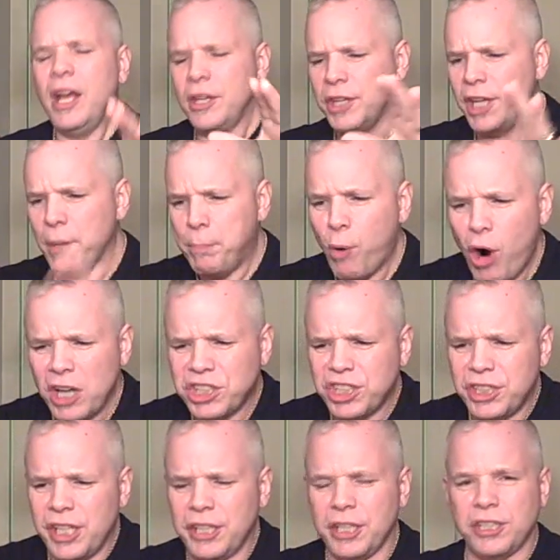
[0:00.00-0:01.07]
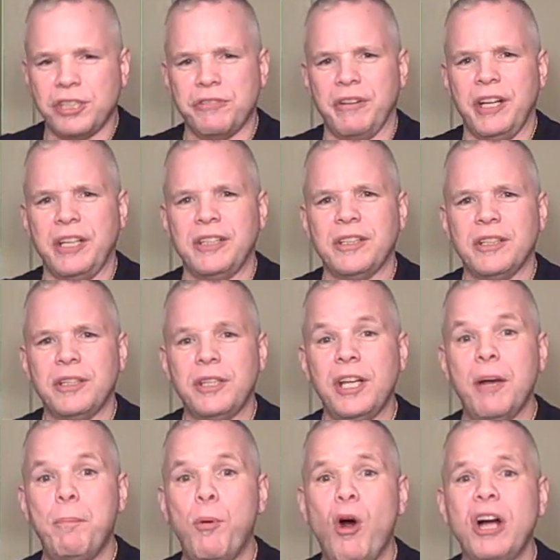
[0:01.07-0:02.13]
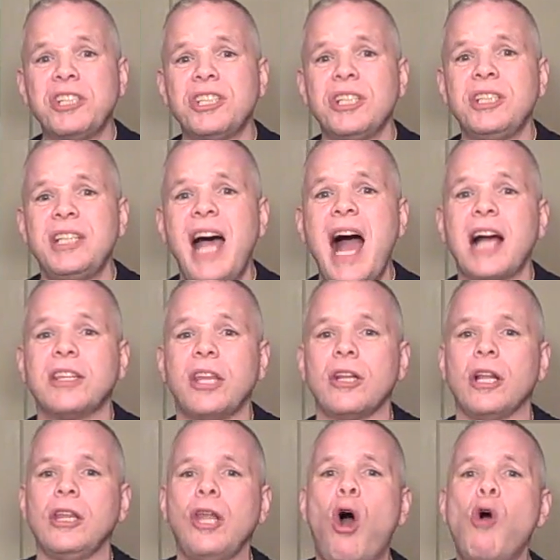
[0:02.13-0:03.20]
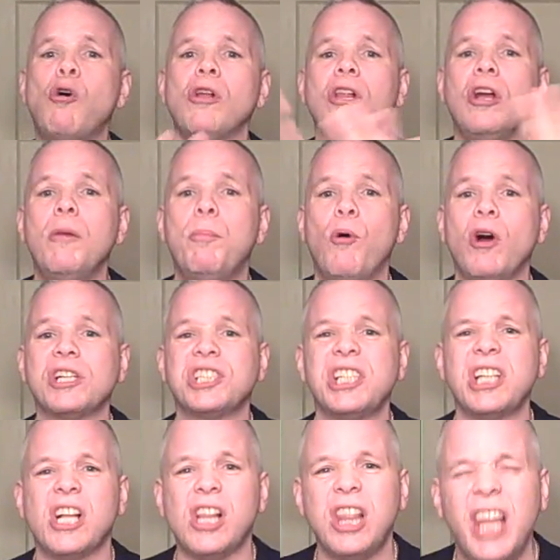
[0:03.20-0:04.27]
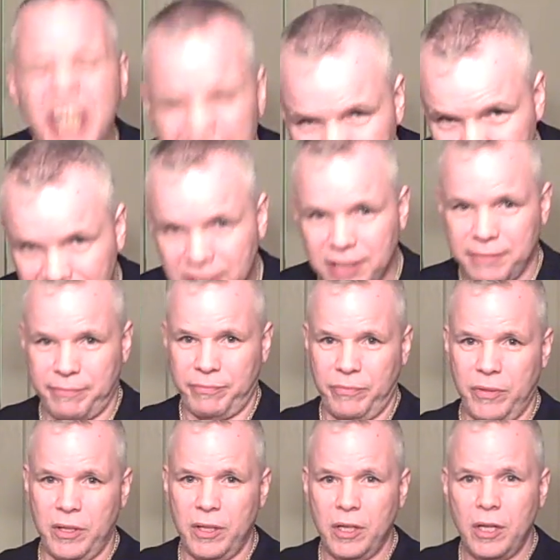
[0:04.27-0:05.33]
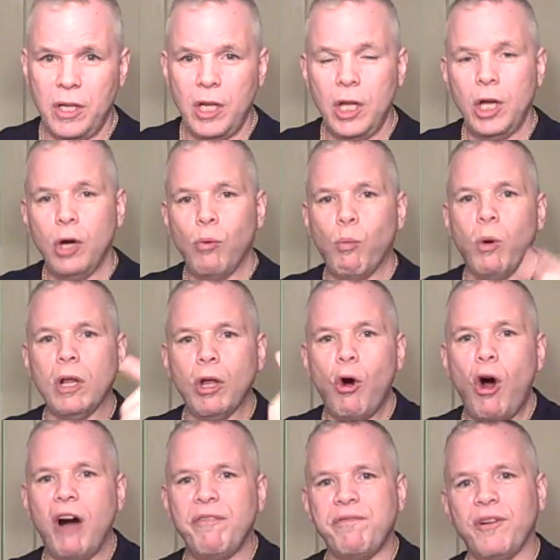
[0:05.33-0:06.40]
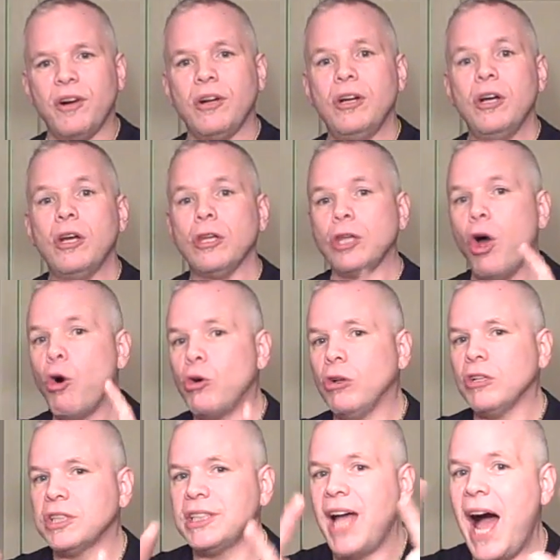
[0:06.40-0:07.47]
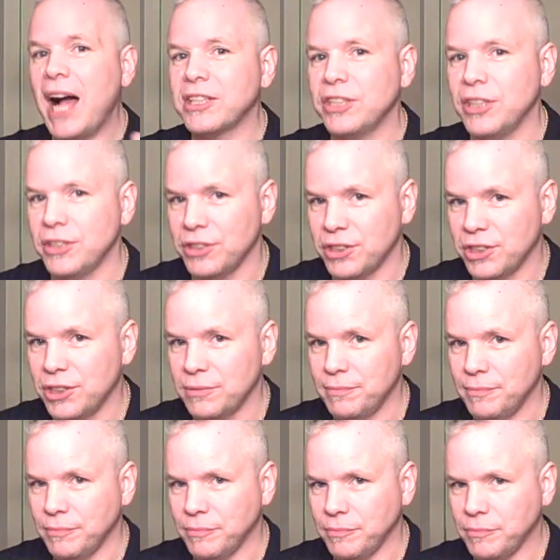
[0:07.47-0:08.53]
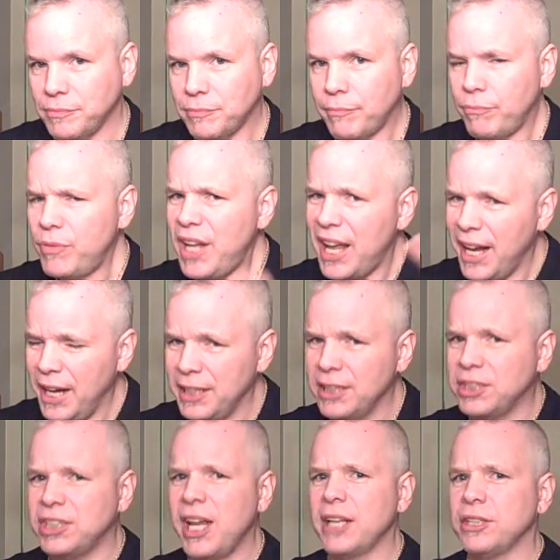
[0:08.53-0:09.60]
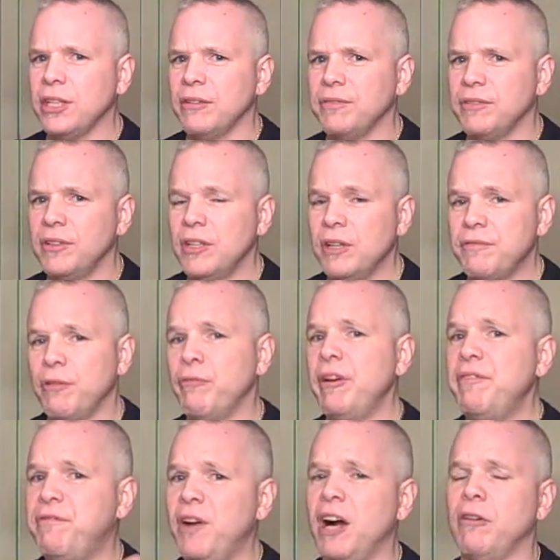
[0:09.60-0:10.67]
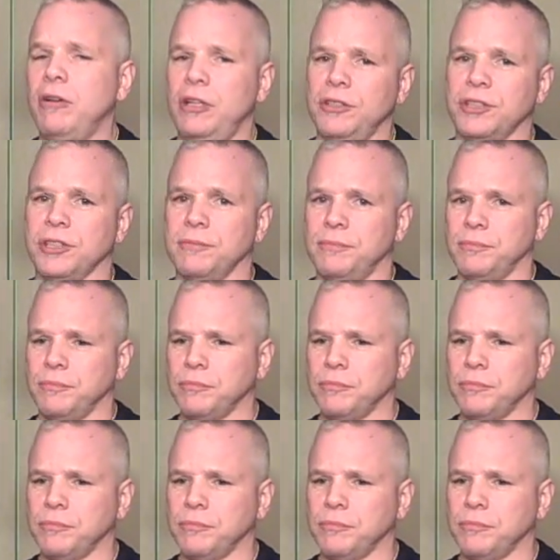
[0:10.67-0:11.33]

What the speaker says: The abortion industry, the abortion doctor, the local abortion clinic will offer local doctors an incentive for referrals.